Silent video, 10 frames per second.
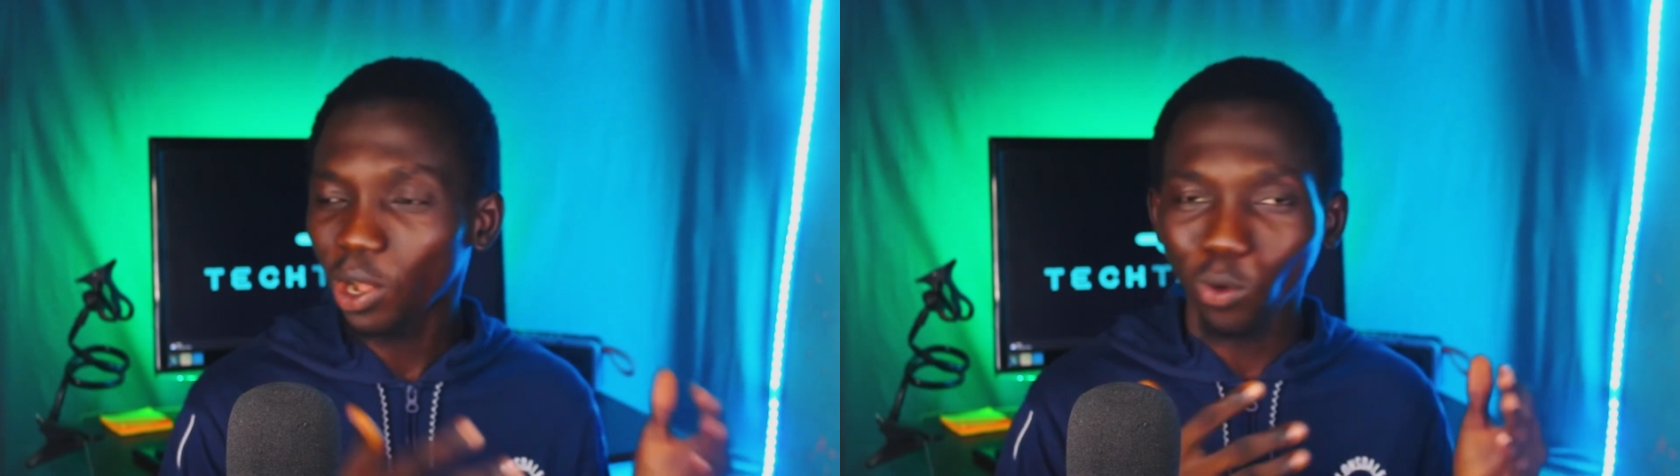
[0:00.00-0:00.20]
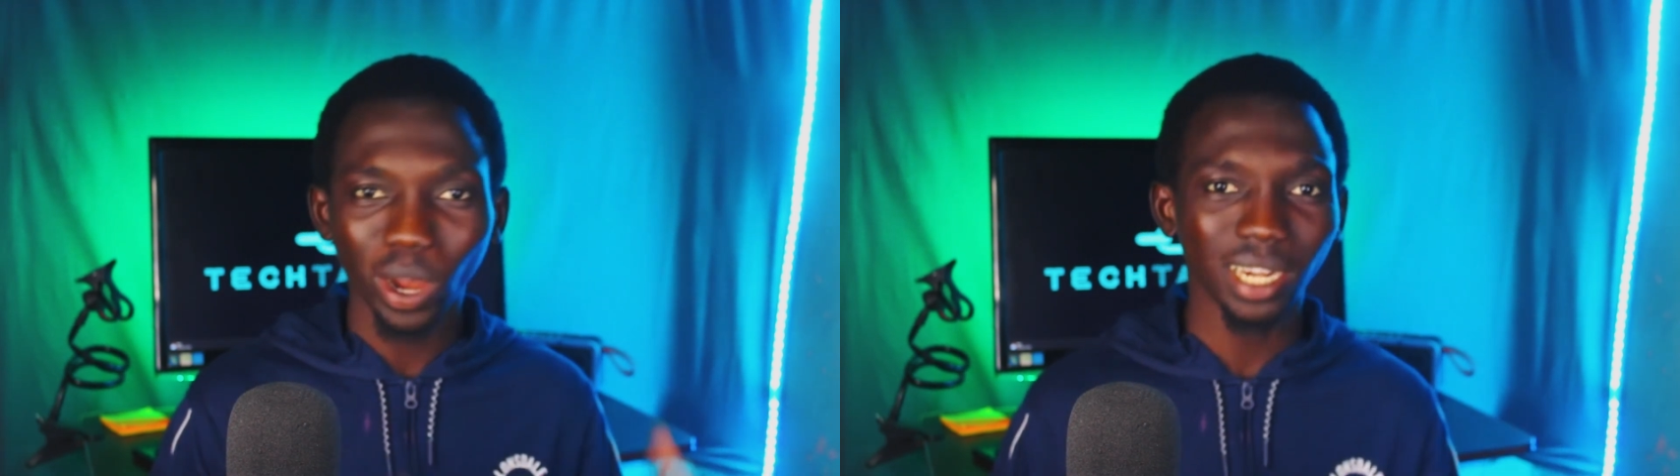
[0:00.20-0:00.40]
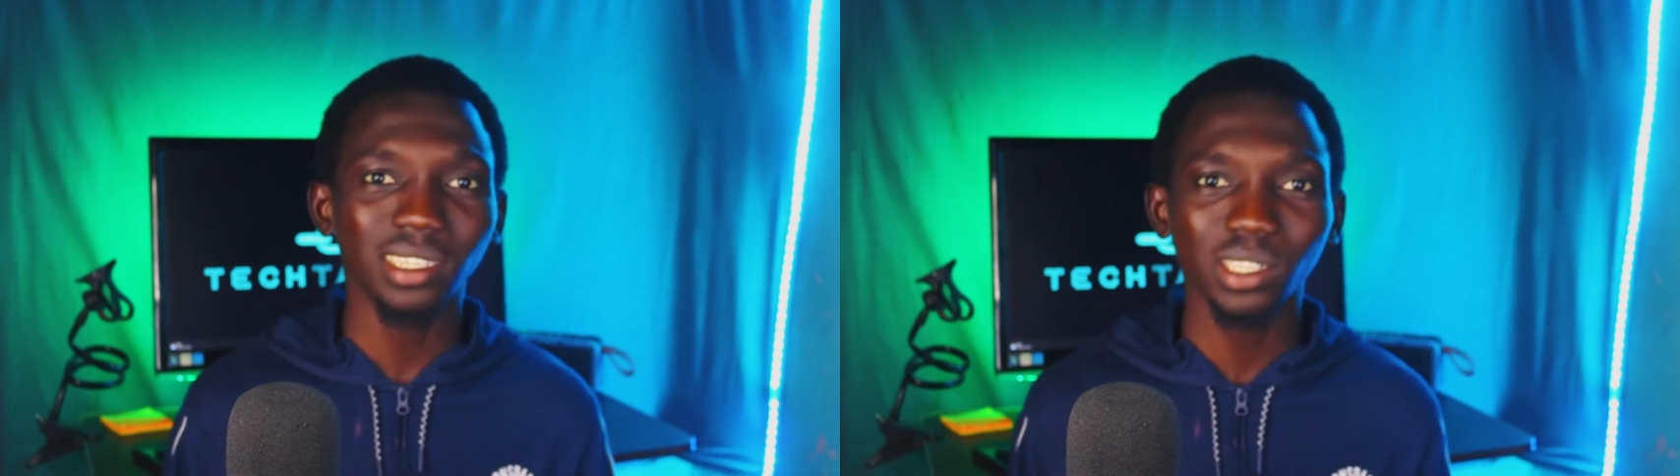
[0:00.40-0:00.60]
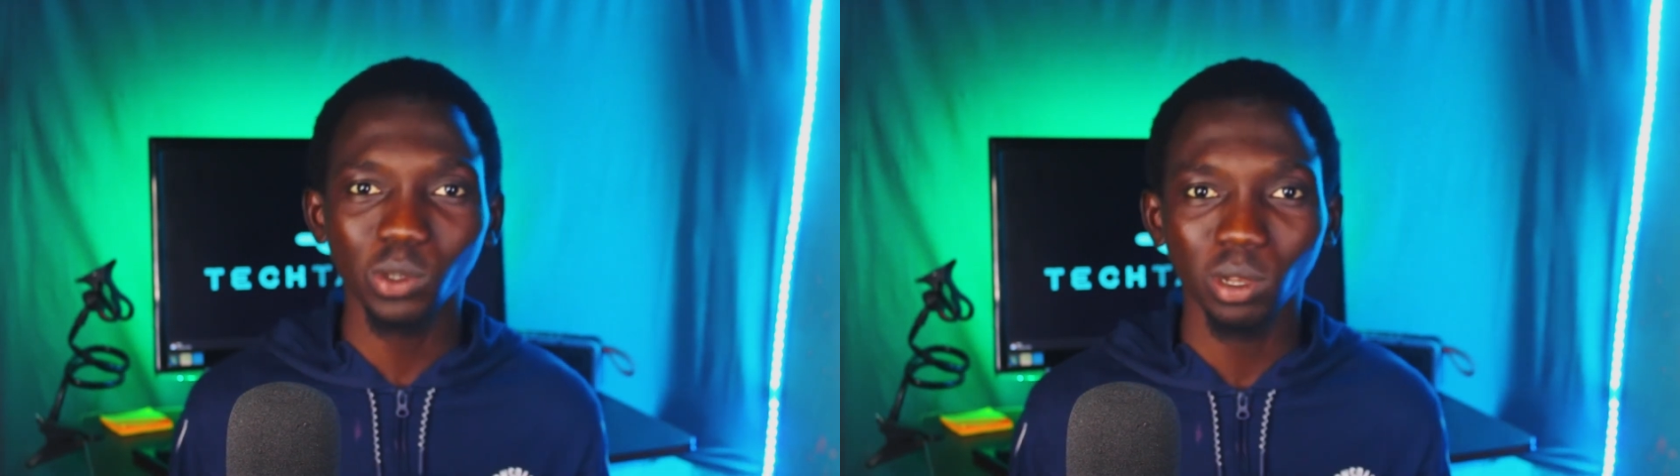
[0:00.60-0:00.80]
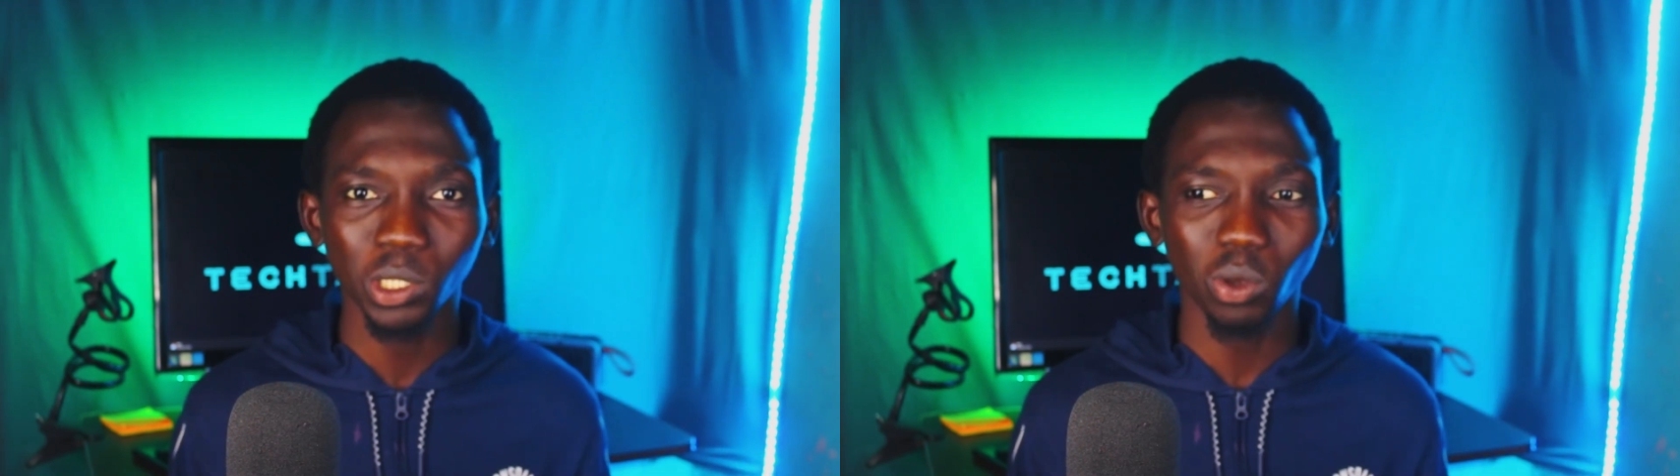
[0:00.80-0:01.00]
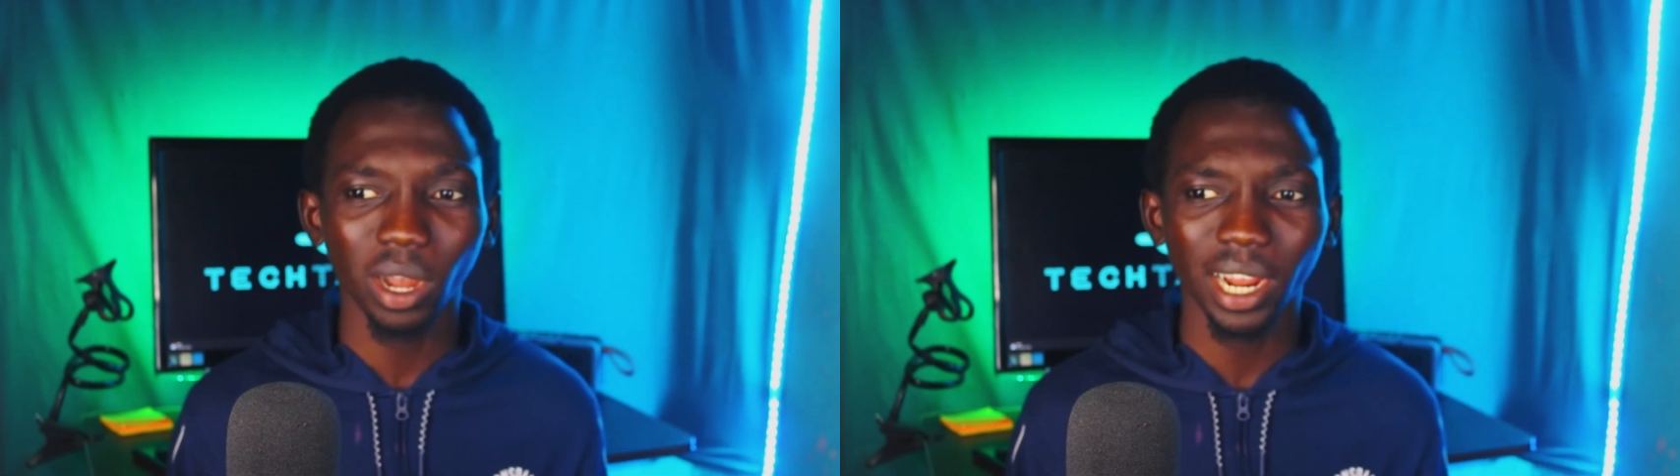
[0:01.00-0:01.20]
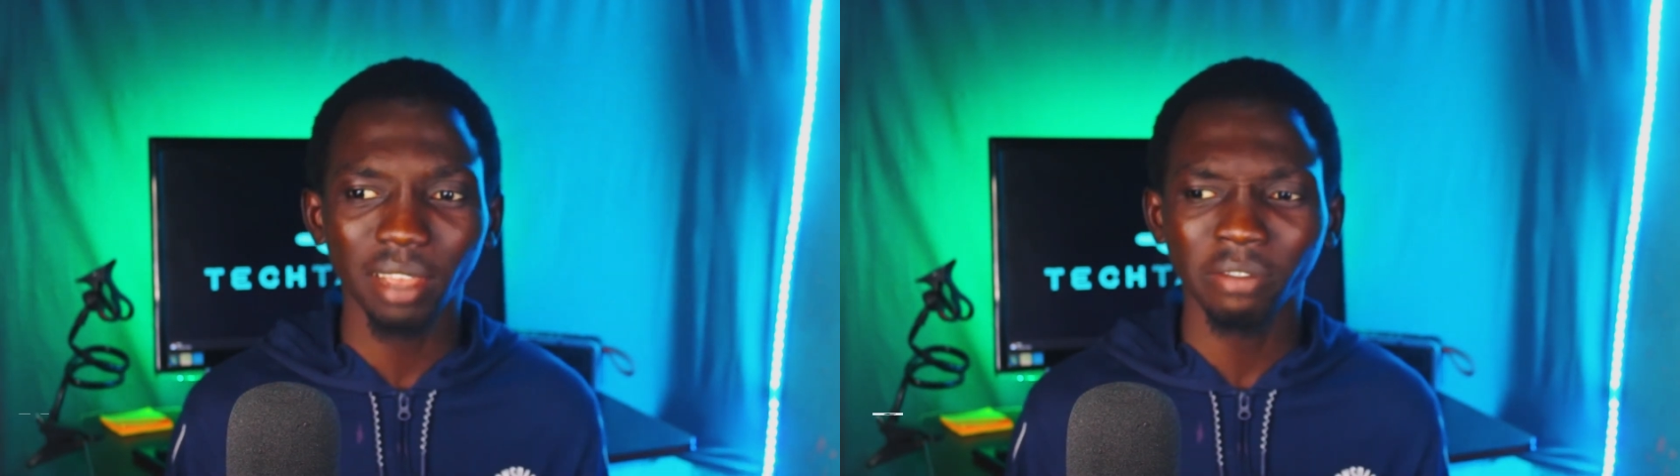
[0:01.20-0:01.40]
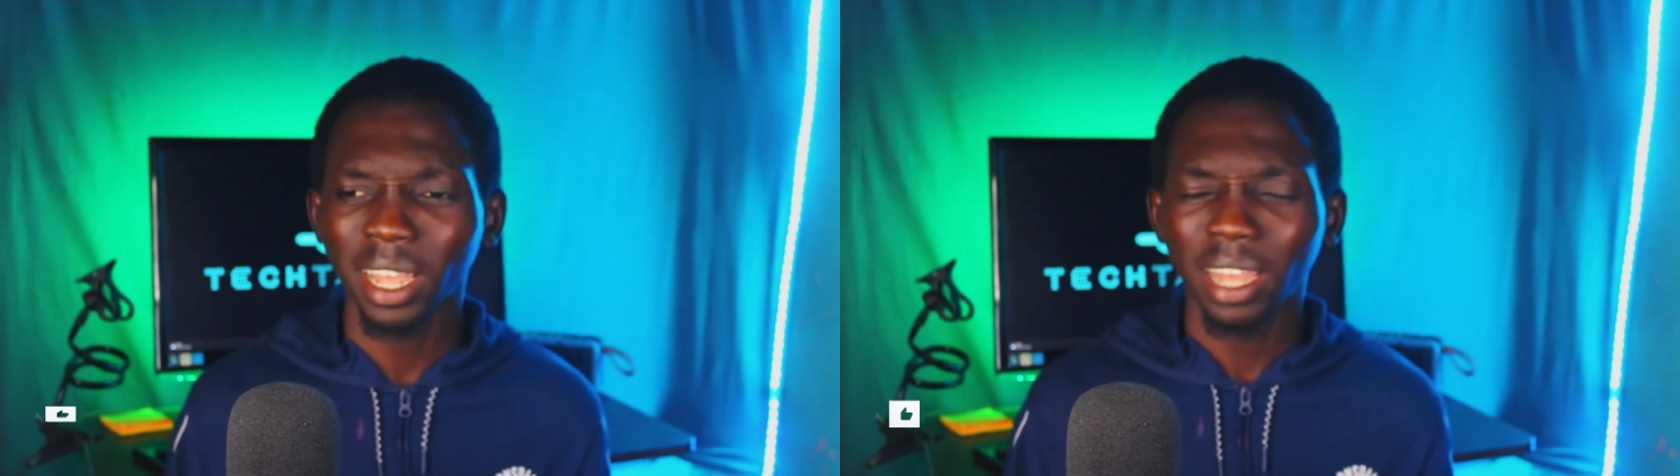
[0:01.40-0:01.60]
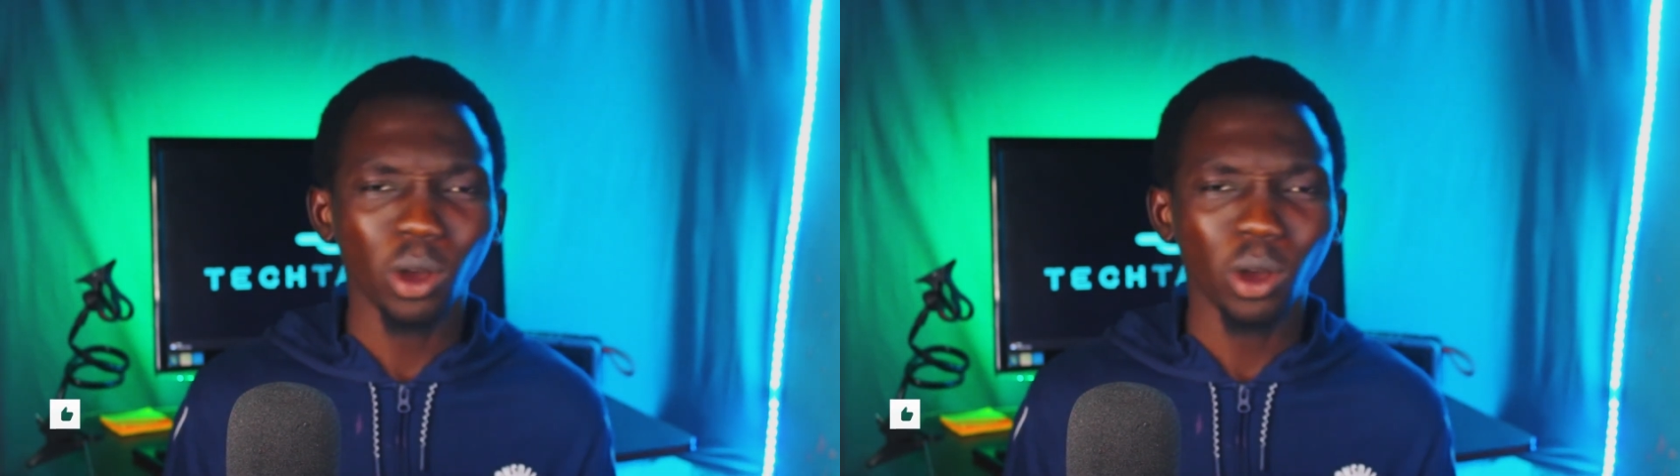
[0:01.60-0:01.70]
when is it going to arrive,